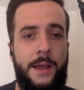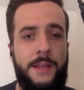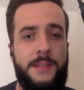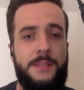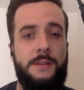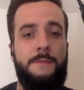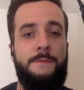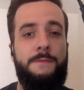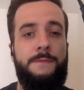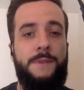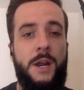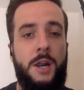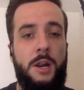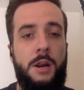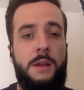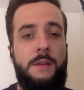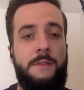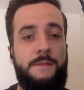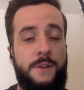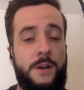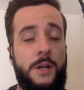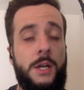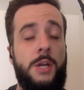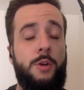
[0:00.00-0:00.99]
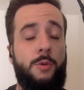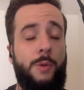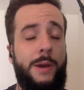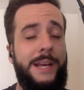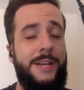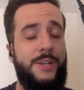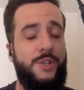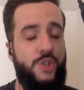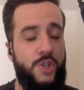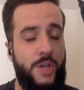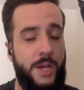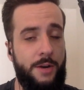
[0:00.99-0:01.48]
It's a very
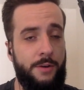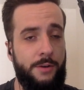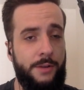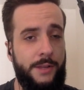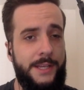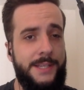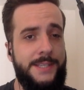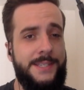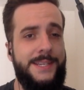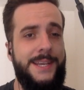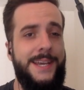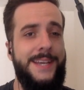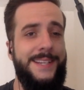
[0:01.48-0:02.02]
great generalist.